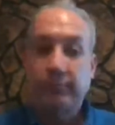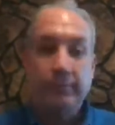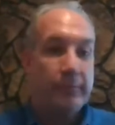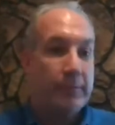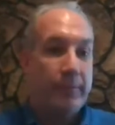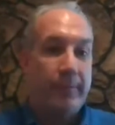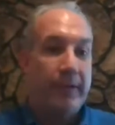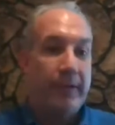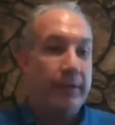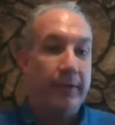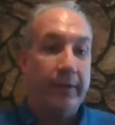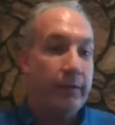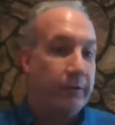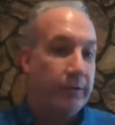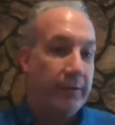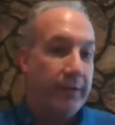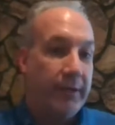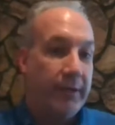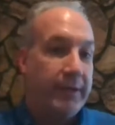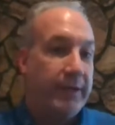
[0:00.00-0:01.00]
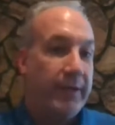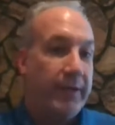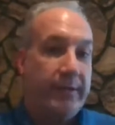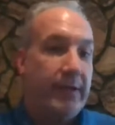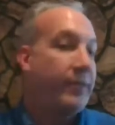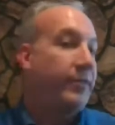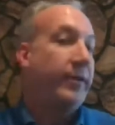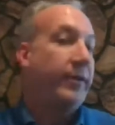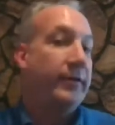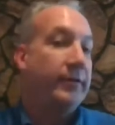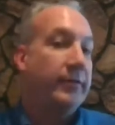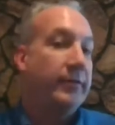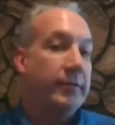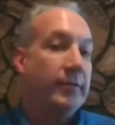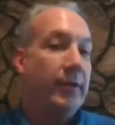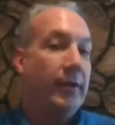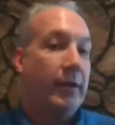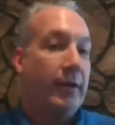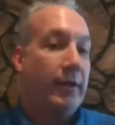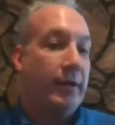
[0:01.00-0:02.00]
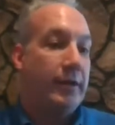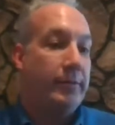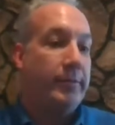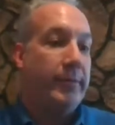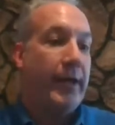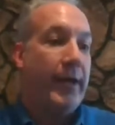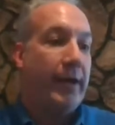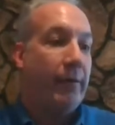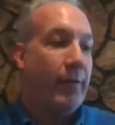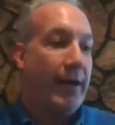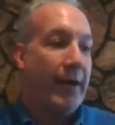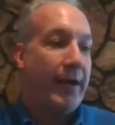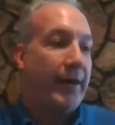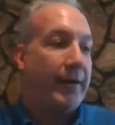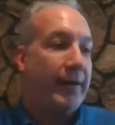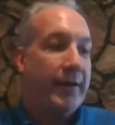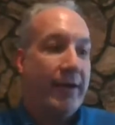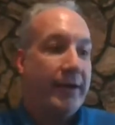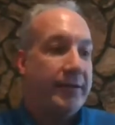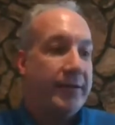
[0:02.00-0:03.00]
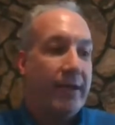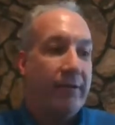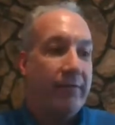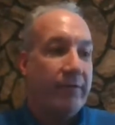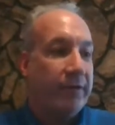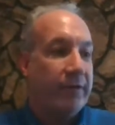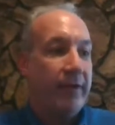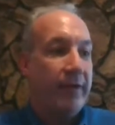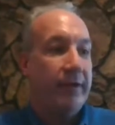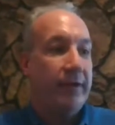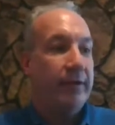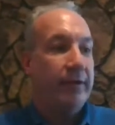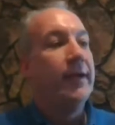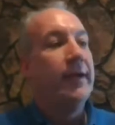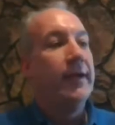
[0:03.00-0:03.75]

I mean, literally did nothing. Um, it recognized everything.